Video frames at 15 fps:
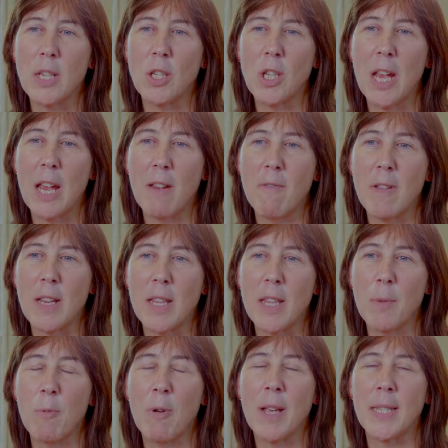sharing
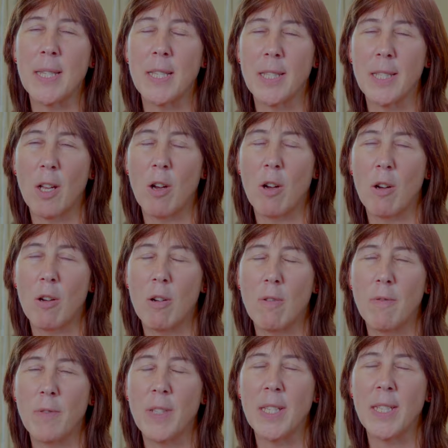the presence
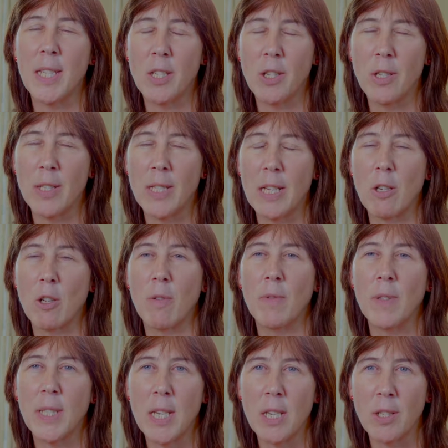of decisions and
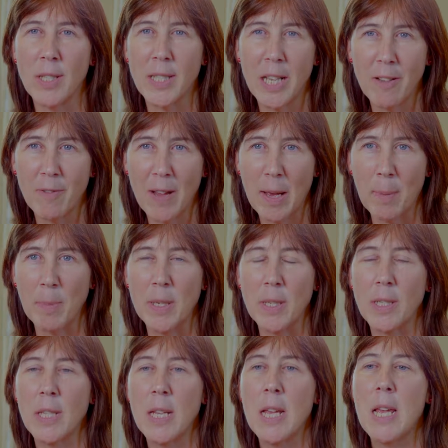conversations that have
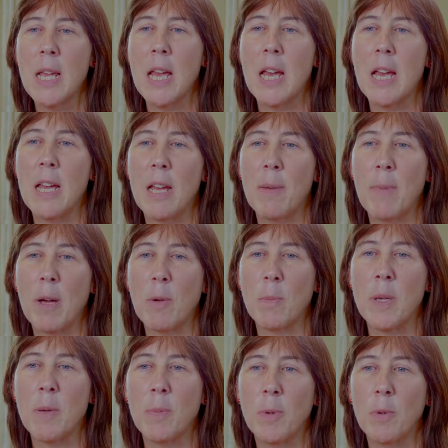happened about
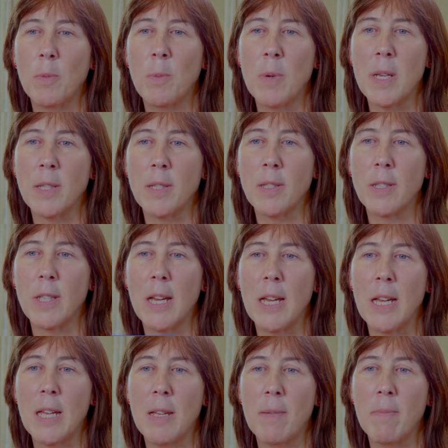people with
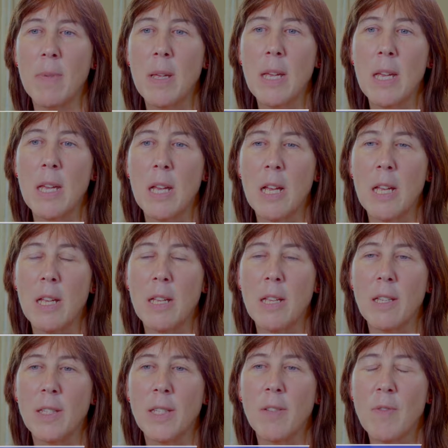
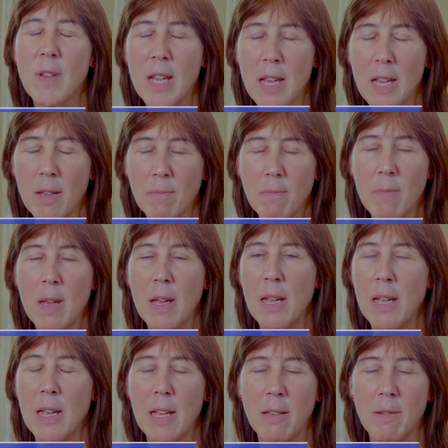severe
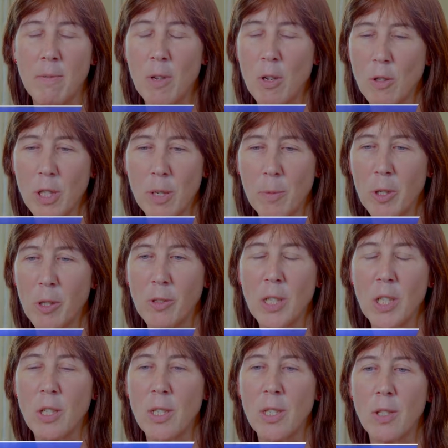long-term
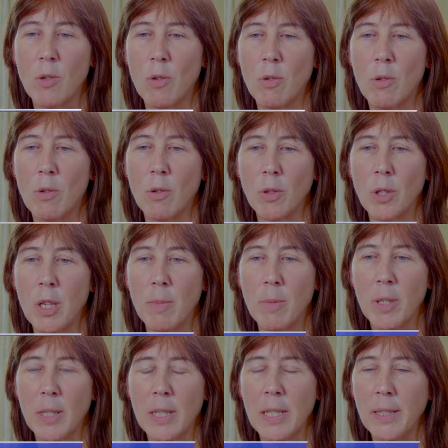conditions or
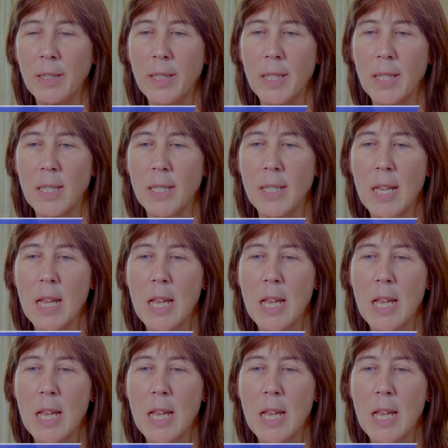terminal illnesses